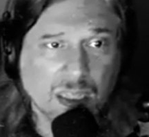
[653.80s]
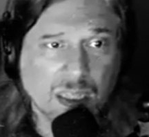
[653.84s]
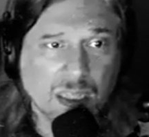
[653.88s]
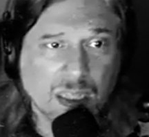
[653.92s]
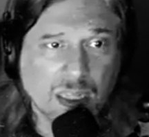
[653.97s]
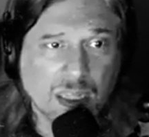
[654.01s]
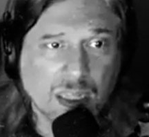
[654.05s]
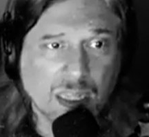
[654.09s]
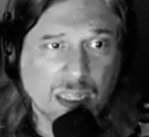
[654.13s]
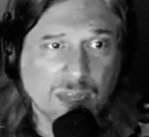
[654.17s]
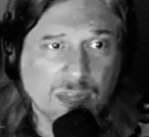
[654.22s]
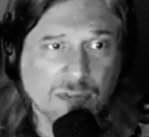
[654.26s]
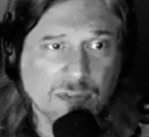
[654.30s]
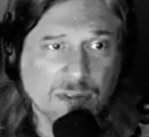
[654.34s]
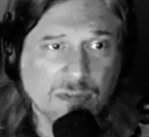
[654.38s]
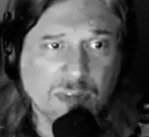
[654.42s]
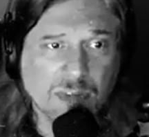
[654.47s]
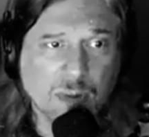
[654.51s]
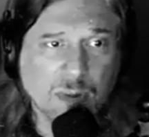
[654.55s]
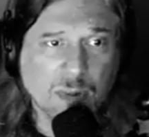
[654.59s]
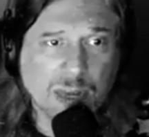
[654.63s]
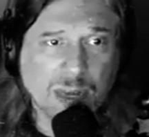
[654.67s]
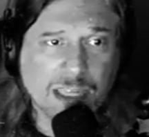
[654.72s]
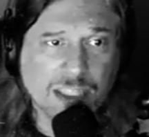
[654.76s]
In the
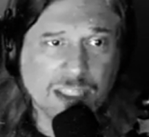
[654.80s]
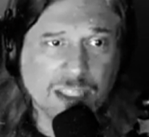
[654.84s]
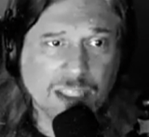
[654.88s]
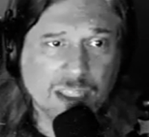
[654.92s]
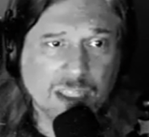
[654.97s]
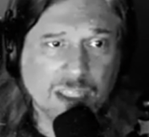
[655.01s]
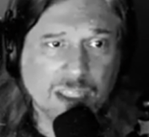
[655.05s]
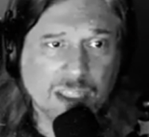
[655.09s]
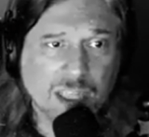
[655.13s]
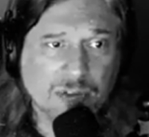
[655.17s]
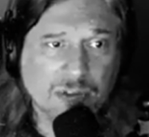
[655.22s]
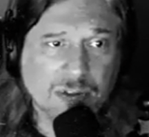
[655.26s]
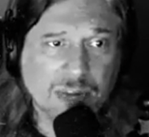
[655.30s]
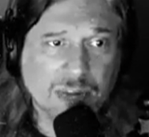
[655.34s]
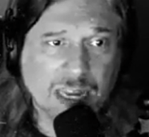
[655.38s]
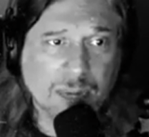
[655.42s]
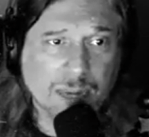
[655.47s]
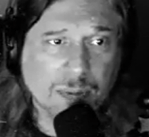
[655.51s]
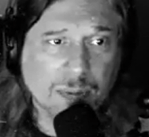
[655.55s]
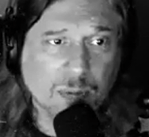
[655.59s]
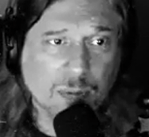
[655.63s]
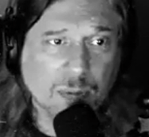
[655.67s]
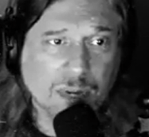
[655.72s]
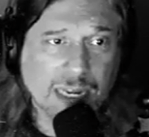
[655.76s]
50 ways to love your
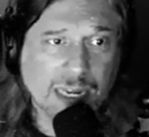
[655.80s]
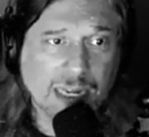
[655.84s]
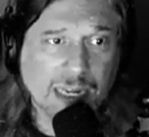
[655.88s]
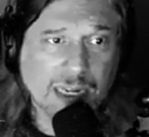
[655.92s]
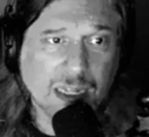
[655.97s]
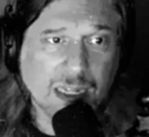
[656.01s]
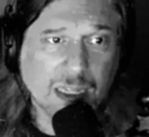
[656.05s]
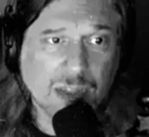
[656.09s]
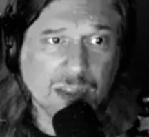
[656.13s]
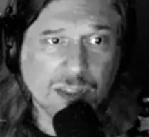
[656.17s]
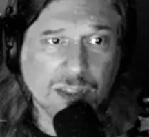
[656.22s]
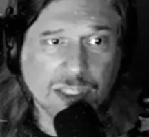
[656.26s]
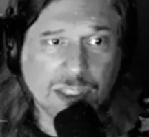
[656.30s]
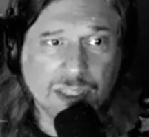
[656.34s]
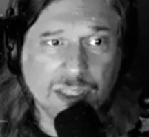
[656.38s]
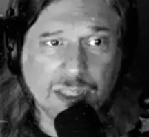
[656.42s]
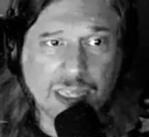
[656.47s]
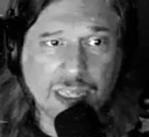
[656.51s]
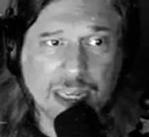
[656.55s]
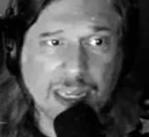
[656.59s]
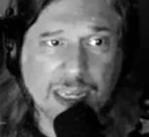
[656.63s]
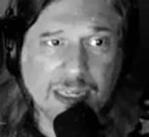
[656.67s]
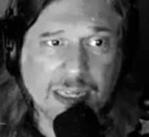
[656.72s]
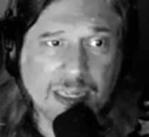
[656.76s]
neighbor, we're getting close to
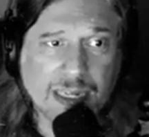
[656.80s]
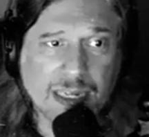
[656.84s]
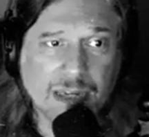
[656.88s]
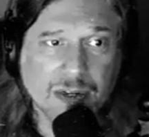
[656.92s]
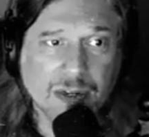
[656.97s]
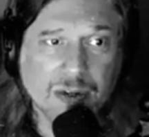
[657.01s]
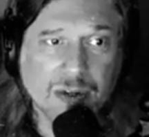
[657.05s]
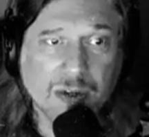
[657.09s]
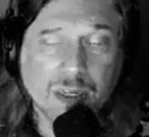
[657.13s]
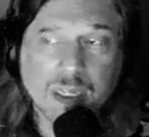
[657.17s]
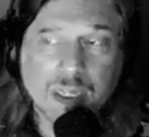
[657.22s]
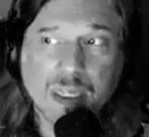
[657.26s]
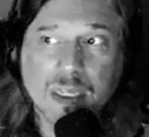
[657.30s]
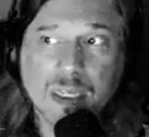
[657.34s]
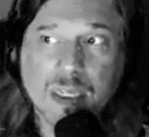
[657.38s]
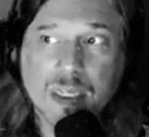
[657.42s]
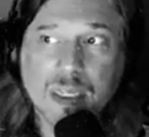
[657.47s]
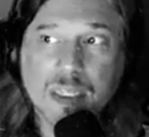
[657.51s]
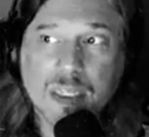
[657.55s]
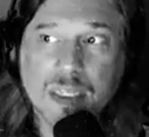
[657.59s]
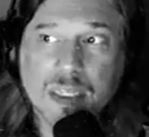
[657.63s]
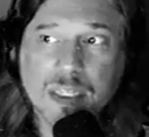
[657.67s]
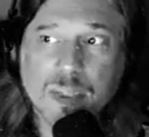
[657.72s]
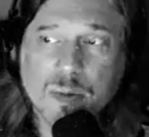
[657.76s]
the end here.
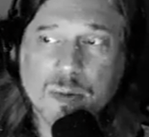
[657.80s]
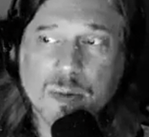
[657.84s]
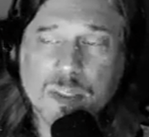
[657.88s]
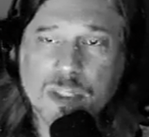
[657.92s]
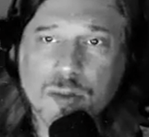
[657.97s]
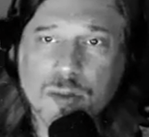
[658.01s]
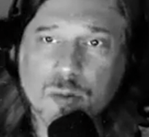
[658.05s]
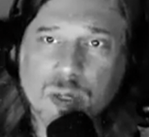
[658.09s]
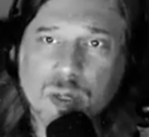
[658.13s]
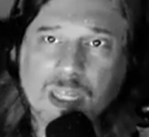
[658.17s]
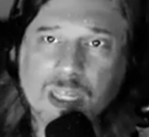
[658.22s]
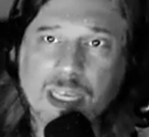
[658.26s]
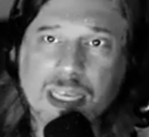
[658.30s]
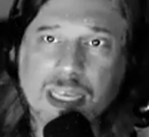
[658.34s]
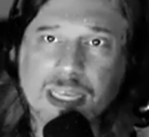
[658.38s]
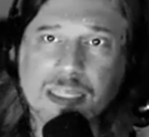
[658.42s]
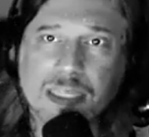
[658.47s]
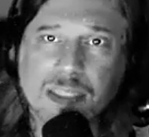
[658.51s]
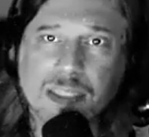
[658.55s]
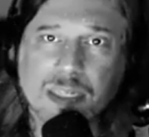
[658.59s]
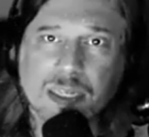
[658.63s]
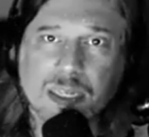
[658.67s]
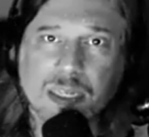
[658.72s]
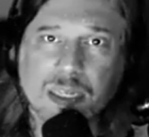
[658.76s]
This one's really
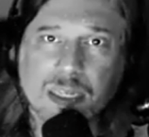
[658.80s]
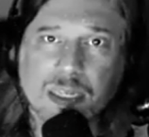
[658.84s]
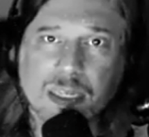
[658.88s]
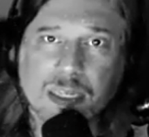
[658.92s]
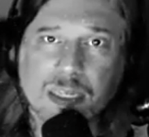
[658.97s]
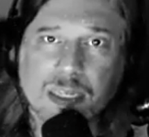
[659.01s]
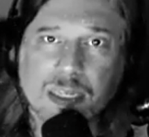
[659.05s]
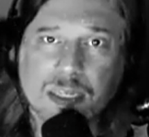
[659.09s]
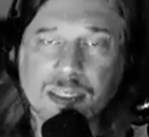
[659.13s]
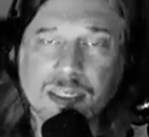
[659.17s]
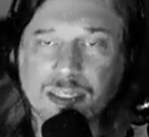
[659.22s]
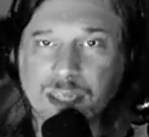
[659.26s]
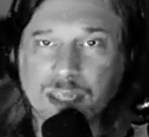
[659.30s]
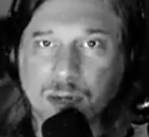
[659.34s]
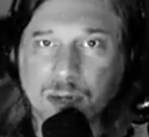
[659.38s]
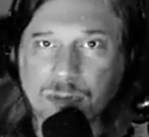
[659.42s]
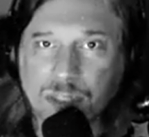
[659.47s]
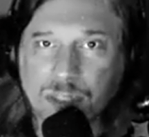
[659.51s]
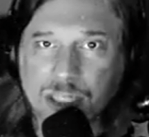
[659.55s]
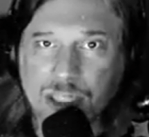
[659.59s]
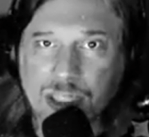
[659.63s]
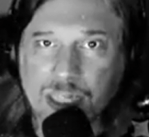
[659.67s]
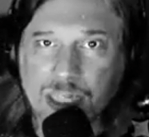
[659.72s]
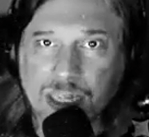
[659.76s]
easy. Don't
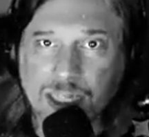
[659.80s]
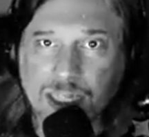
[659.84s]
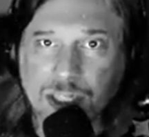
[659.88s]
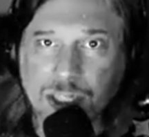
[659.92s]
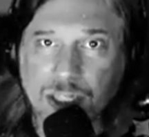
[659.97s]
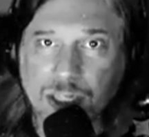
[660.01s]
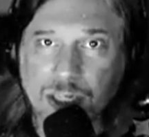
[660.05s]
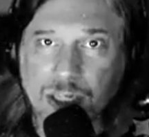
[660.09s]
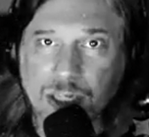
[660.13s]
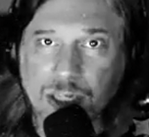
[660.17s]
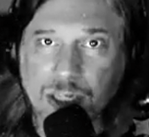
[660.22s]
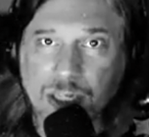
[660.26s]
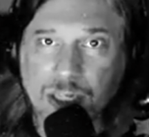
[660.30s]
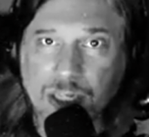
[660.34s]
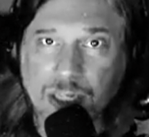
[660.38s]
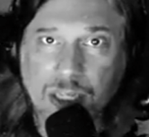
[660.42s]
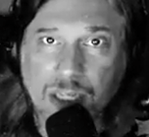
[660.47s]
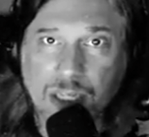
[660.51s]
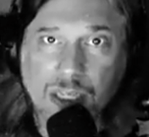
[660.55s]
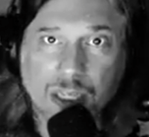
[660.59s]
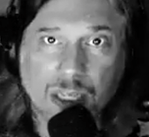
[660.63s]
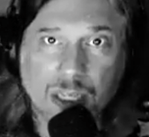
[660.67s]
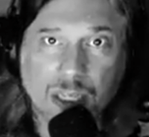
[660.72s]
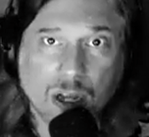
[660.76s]
snitch.
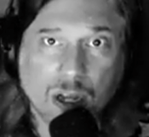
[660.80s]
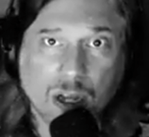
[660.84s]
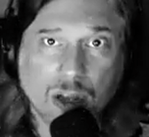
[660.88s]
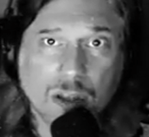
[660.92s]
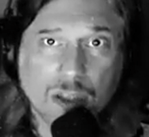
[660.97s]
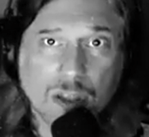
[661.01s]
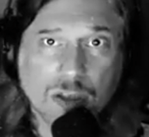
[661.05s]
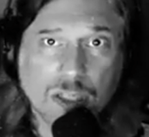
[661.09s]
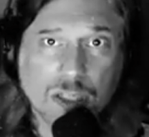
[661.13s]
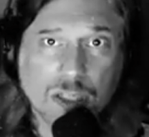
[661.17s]
All those